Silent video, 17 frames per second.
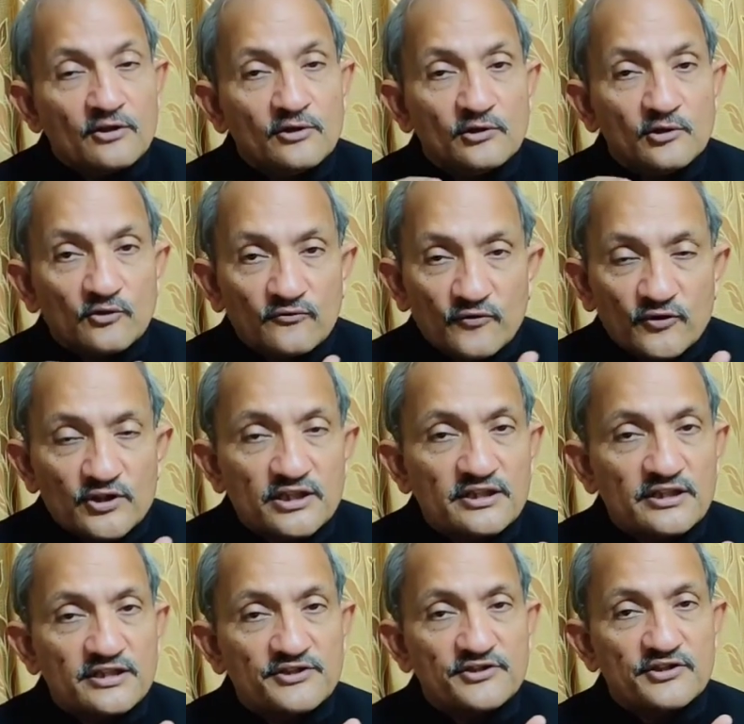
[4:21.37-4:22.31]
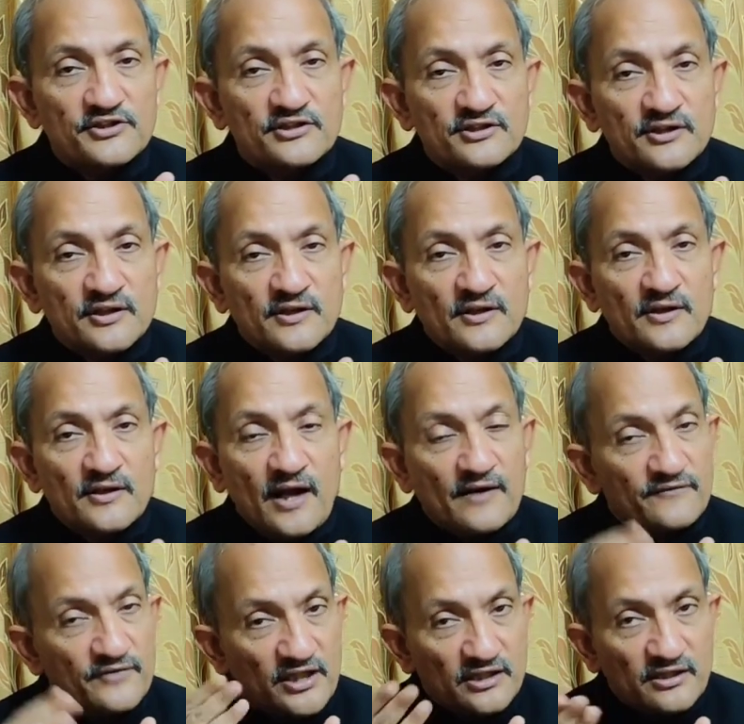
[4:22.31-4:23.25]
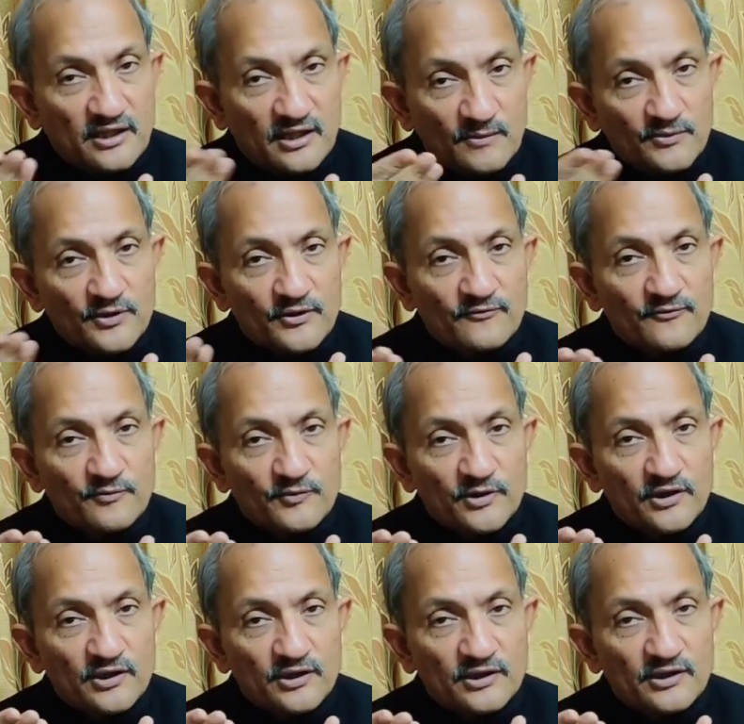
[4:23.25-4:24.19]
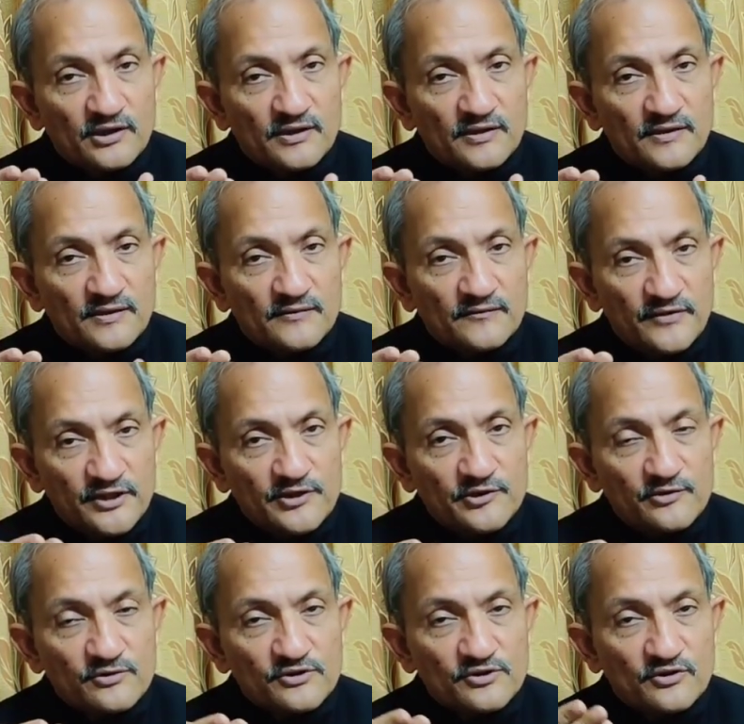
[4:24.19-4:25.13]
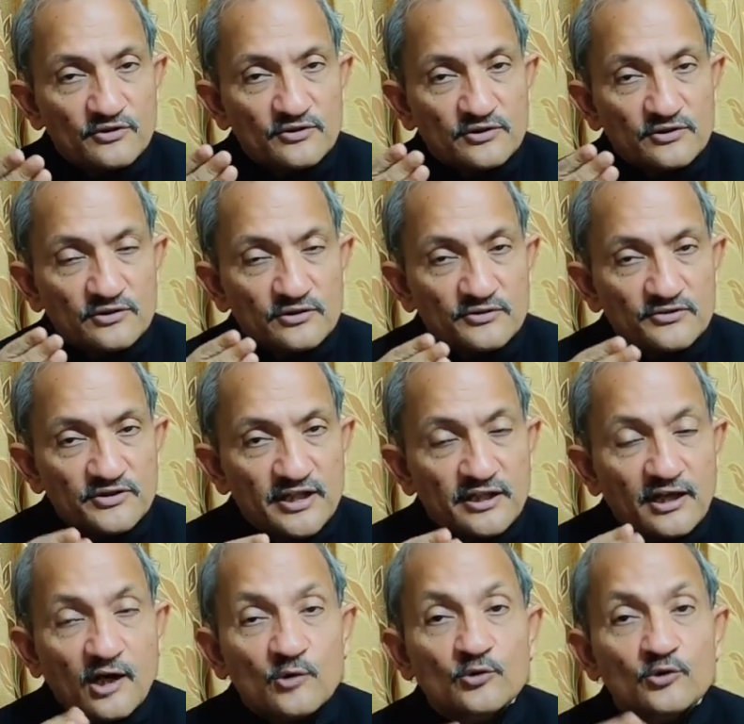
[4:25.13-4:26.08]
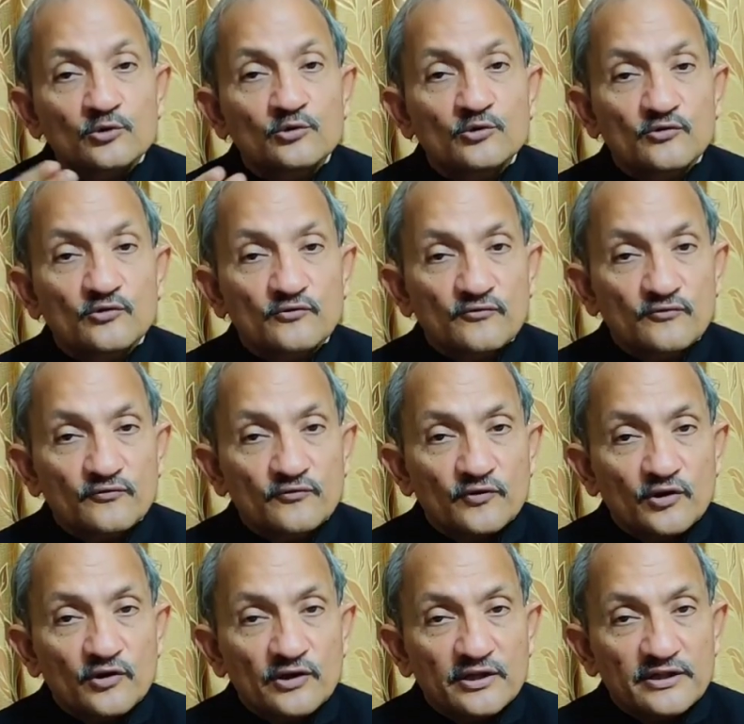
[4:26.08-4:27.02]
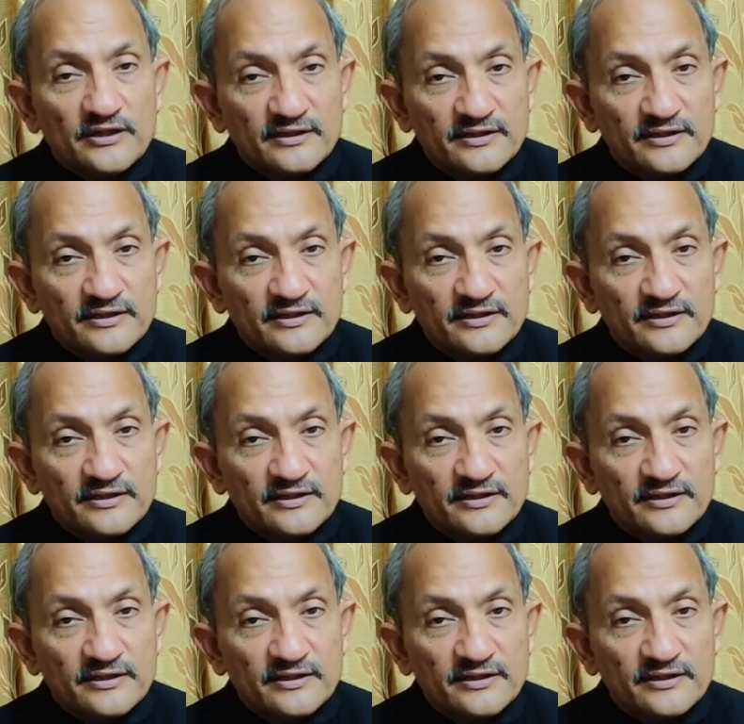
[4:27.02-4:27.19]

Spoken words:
Look for an agent. I've done a couple of videos on saying how to look for,